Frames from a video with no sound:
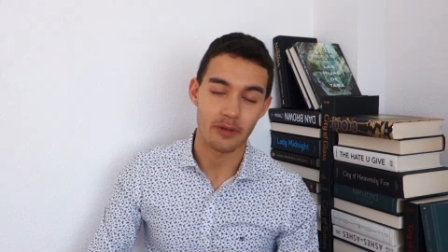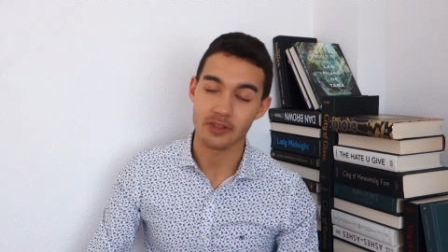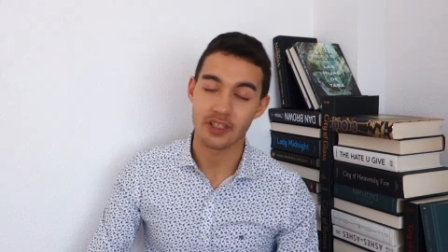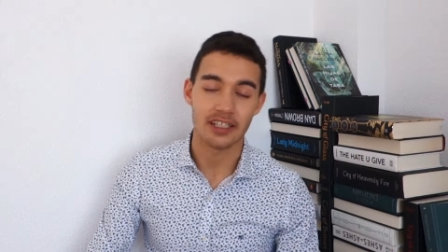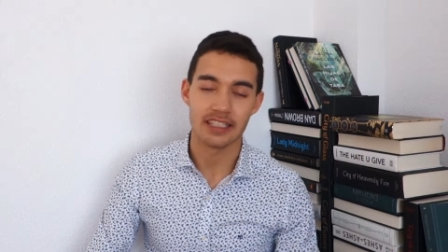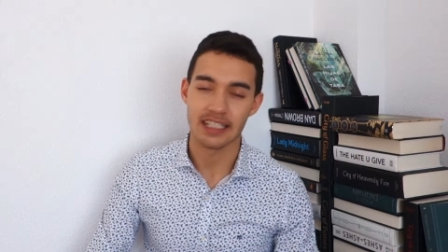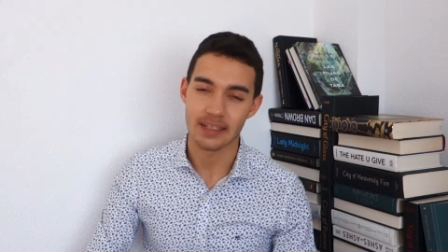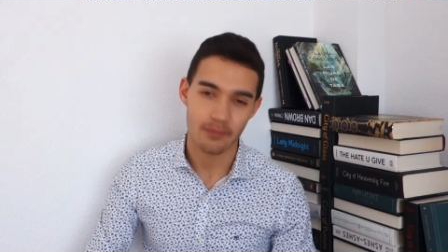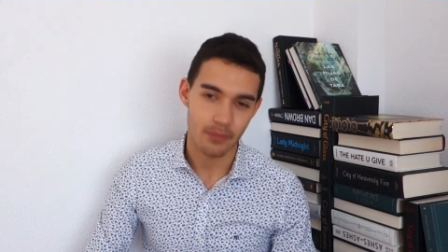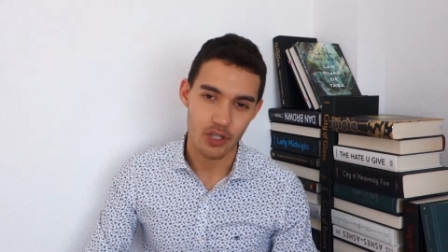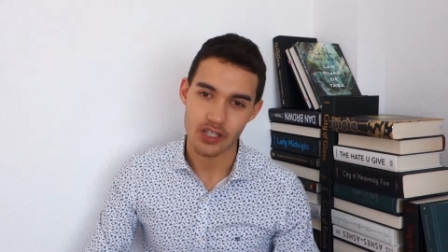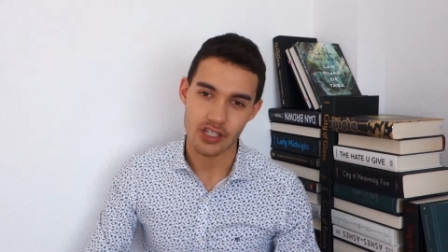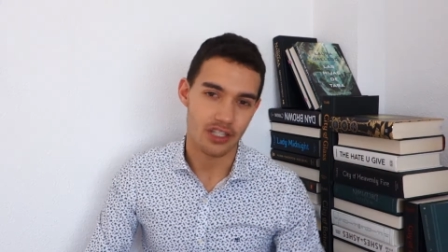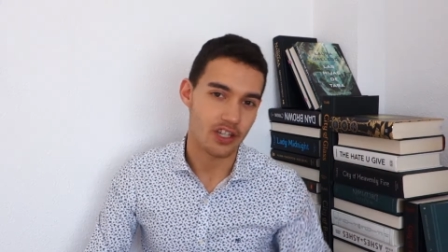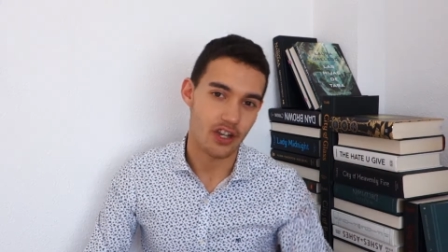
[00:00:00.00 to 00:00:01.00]
I was going to say in
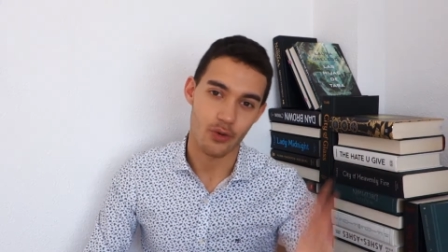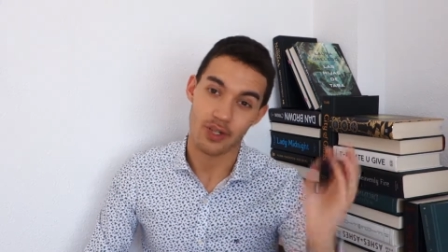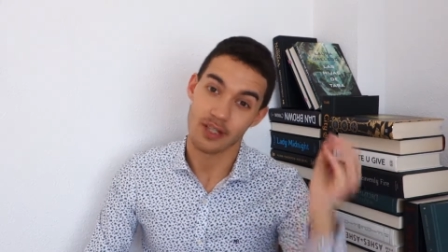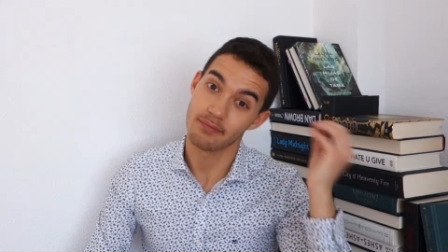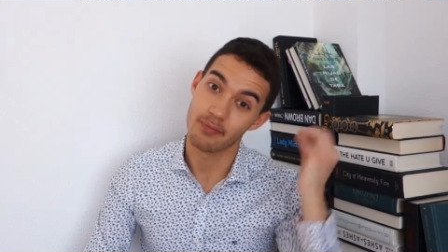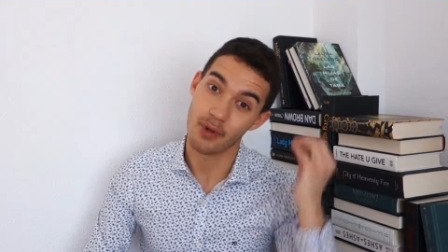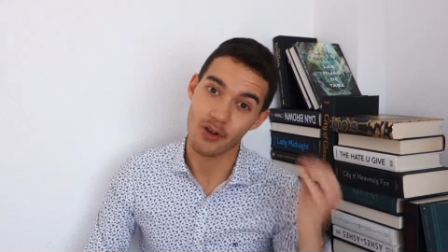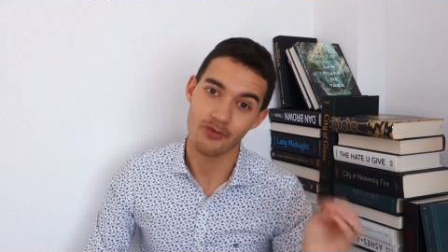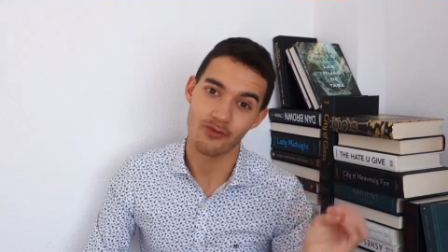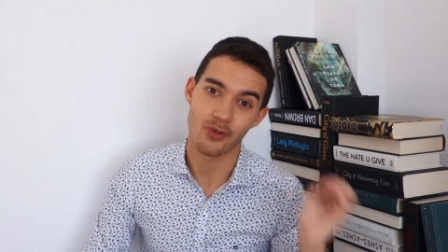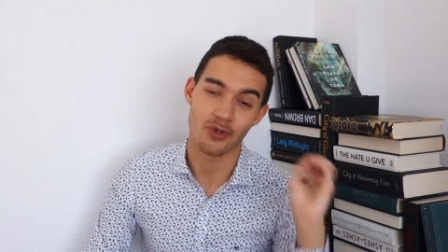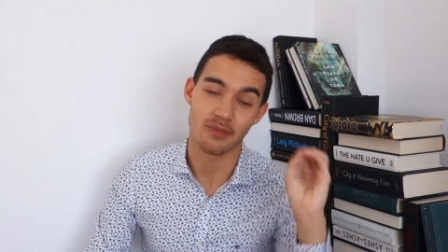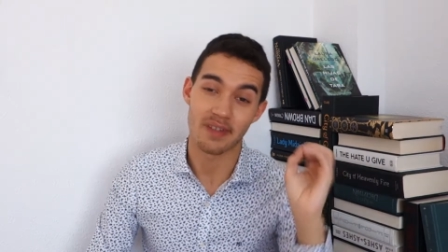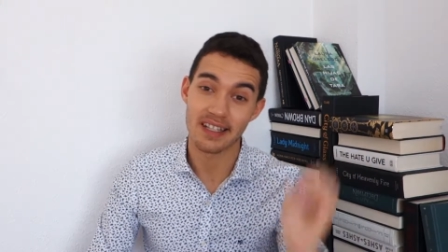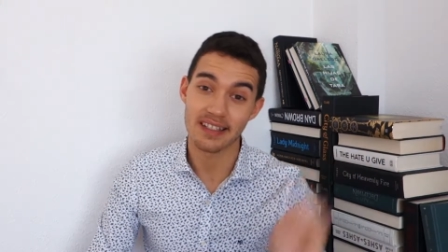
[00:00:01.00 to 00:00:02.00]
person, no, in book
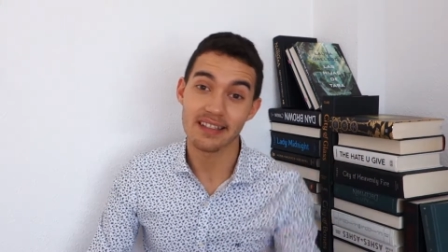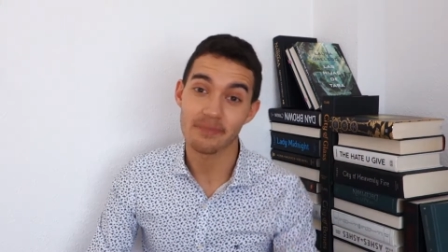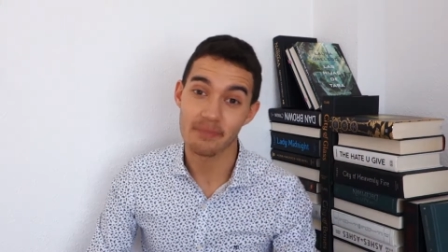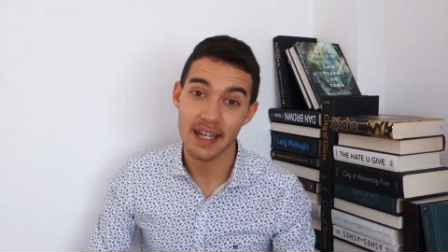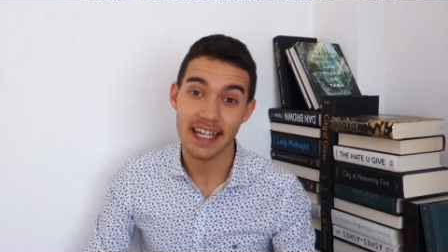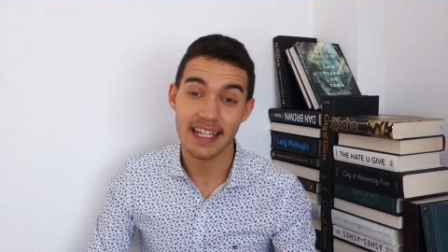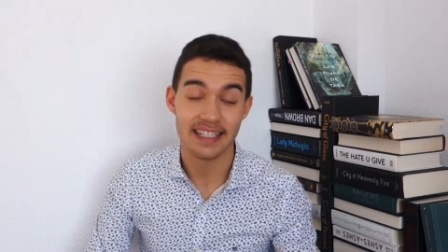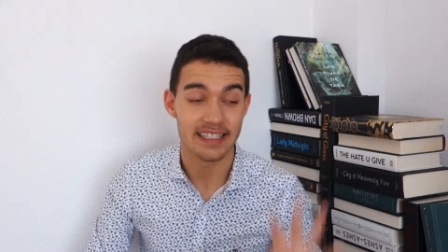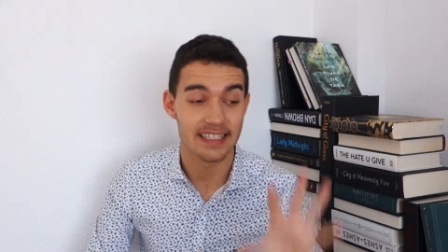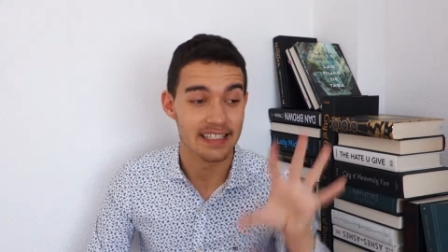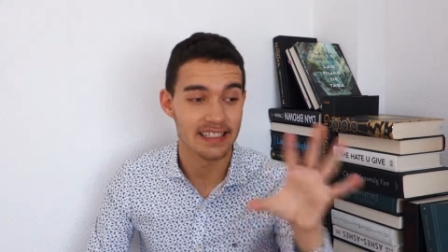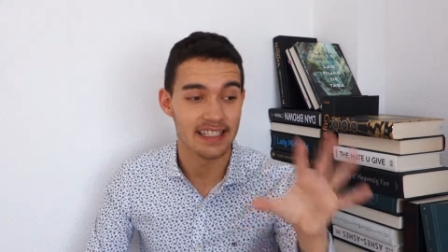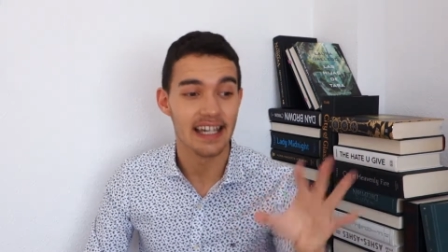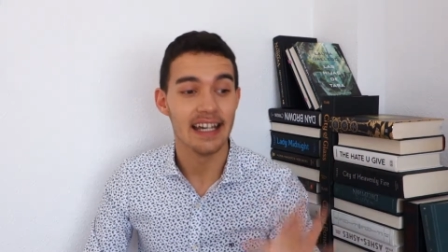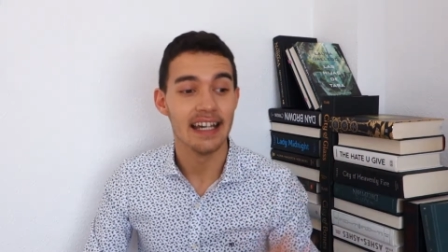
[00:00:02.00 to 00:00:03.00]
form, in the
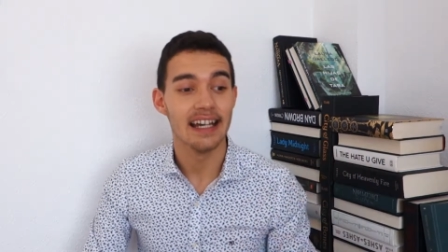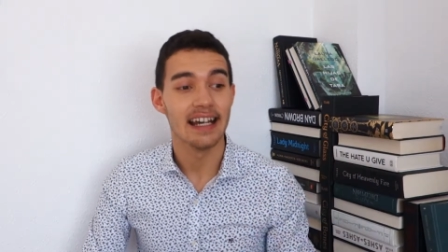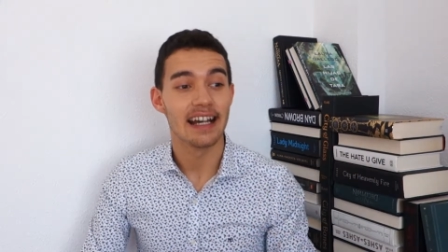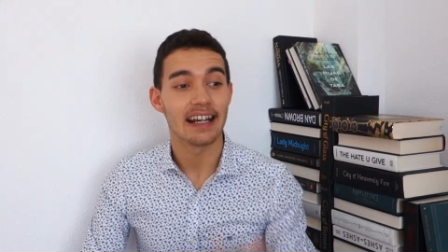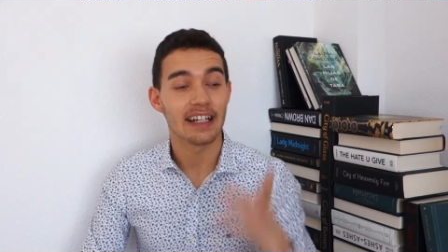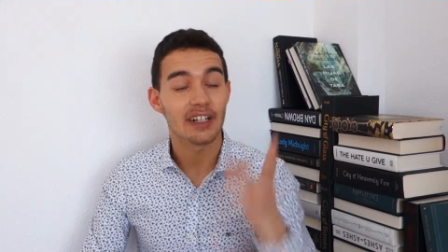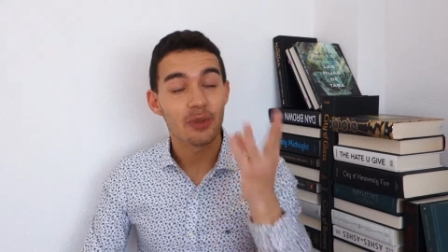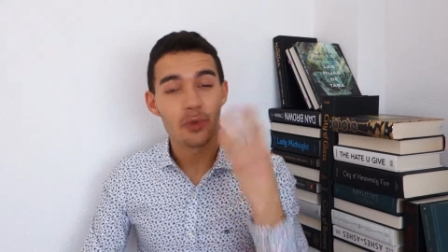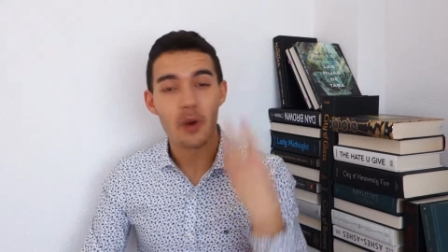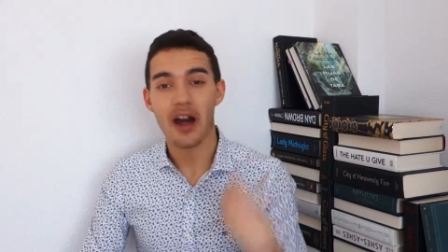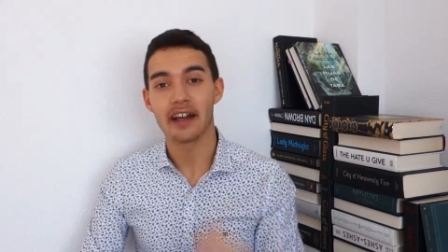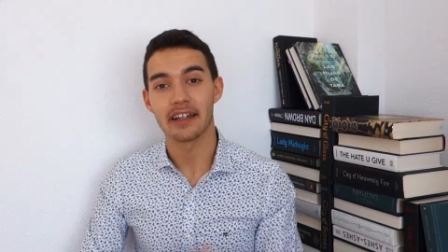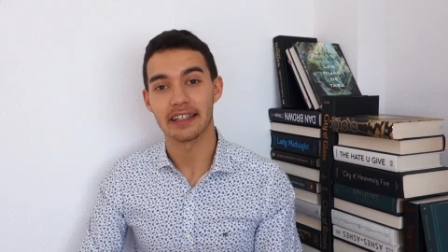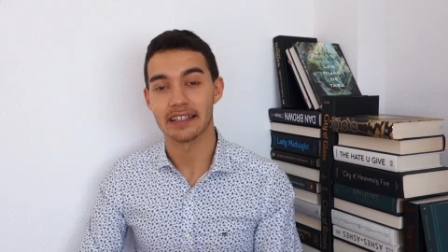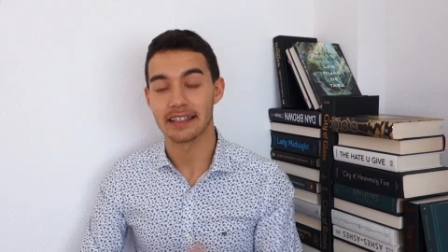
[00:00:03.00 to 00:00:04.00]
pages,
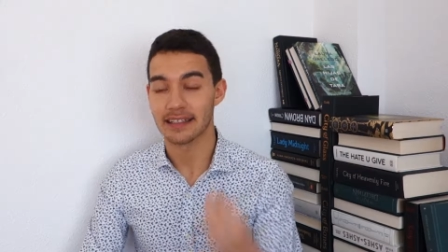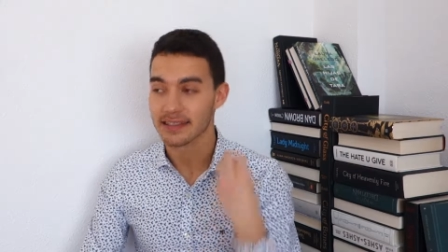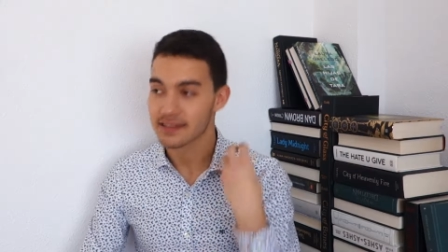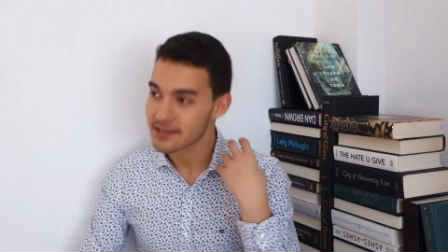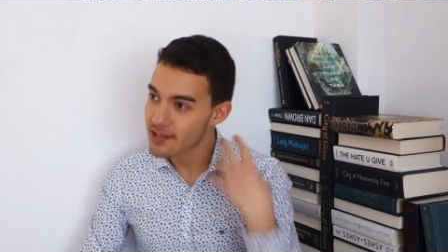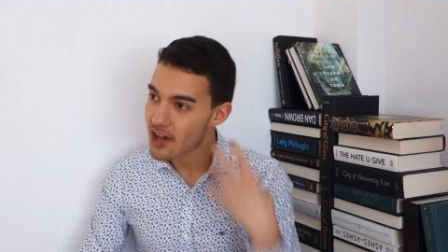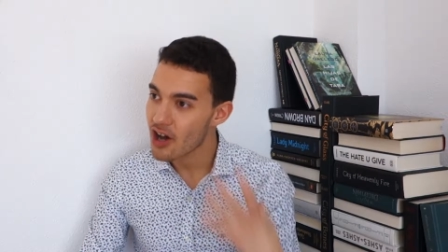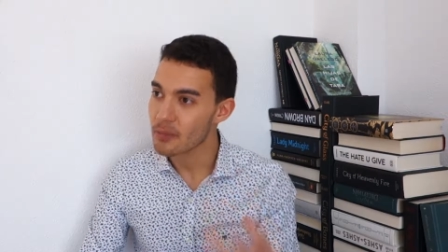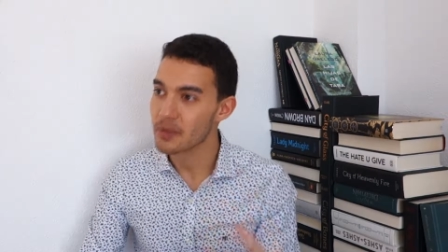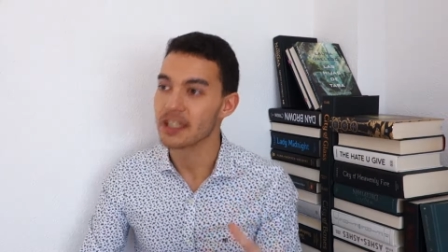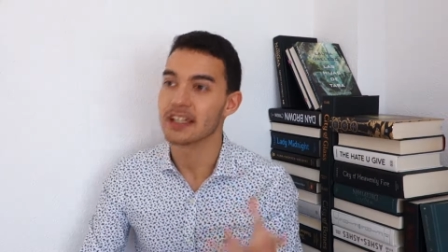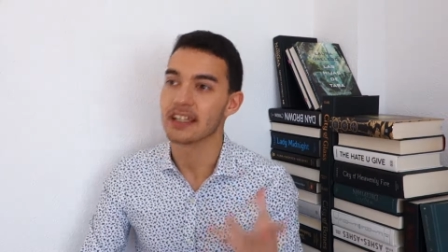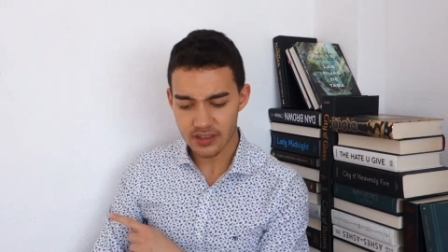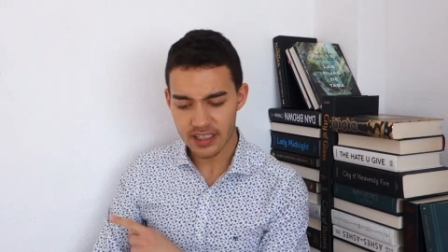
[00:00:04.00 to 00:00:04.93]
crying, sobbing.